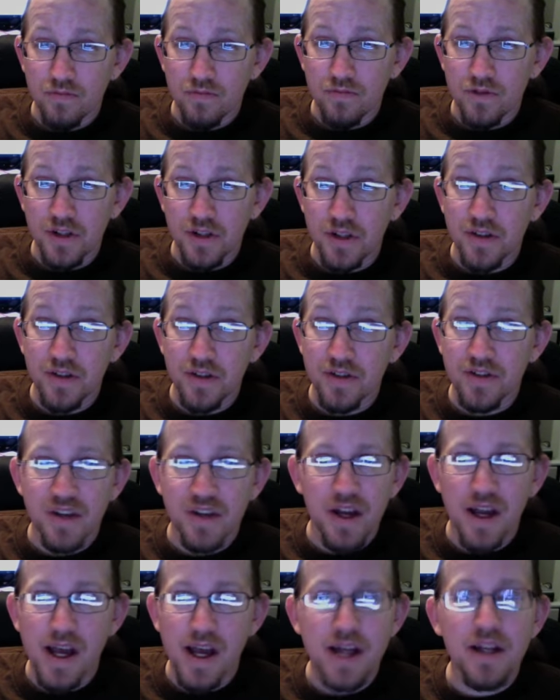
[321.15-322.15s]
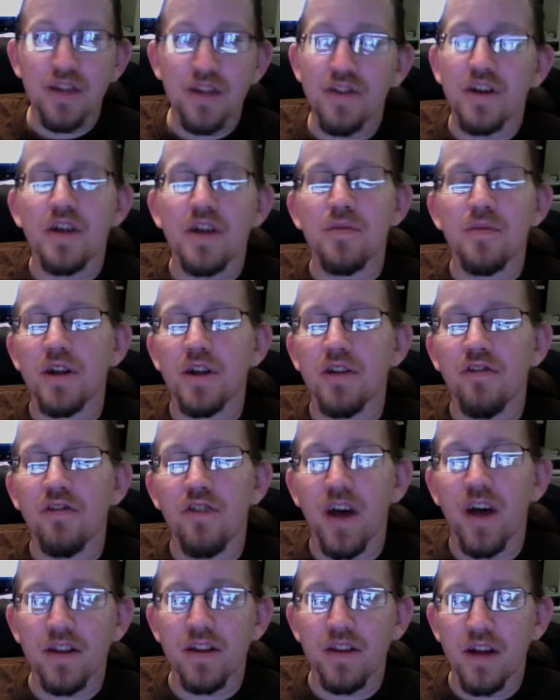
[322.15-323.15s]
didn't say anything about the
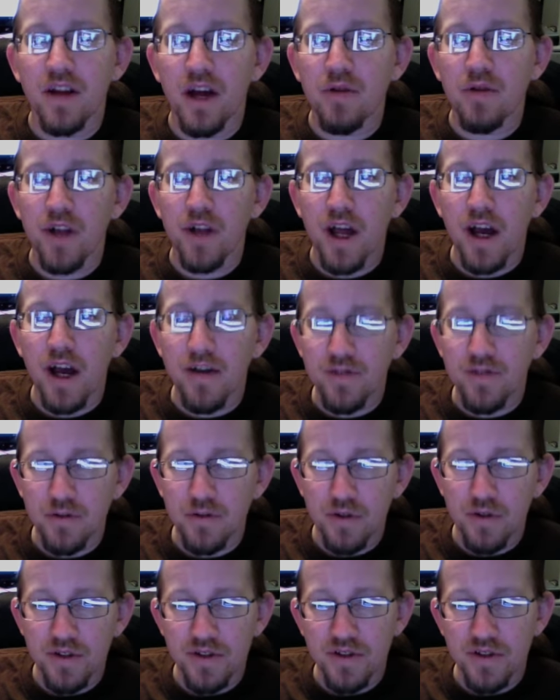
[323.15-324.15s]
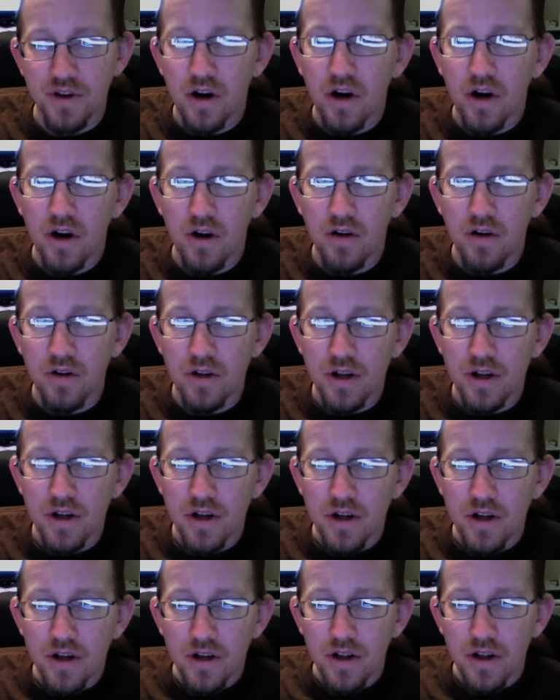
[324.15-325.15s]
fact that I would have to install
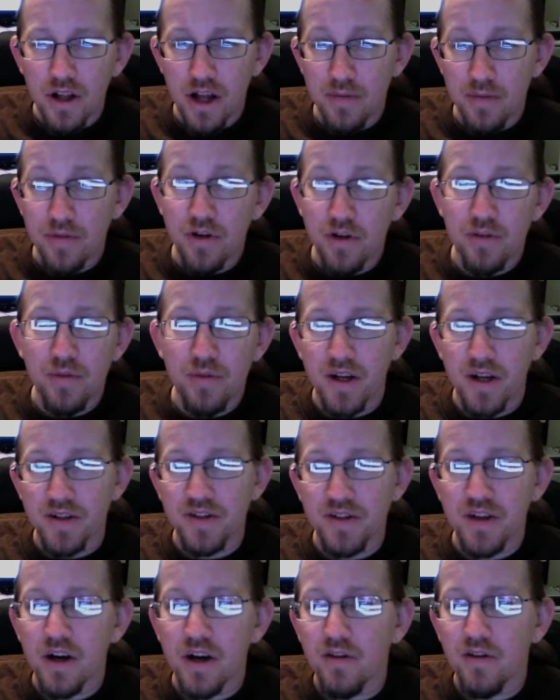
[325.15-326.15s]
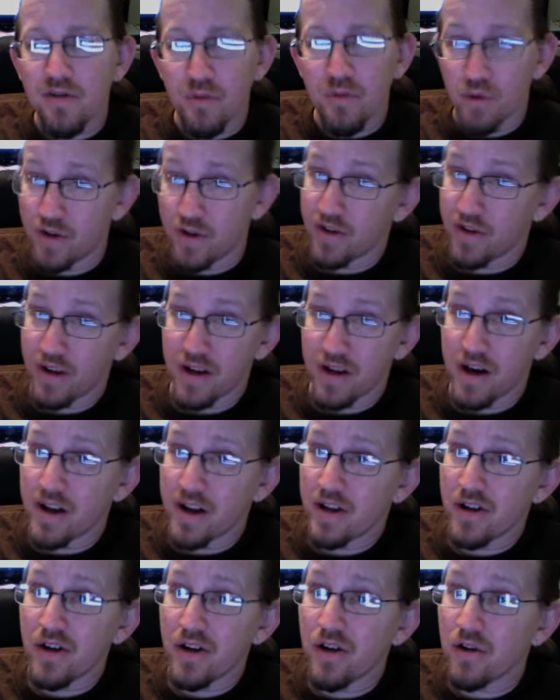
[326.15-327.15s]
Leopard myself once I got
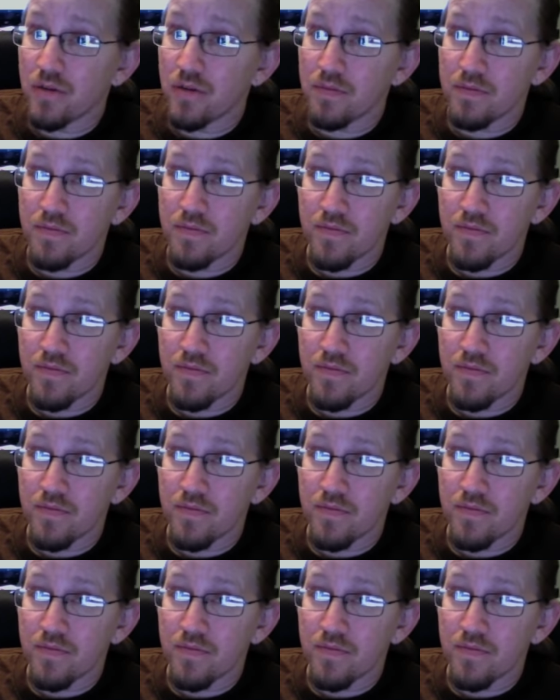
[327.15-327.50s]
it home.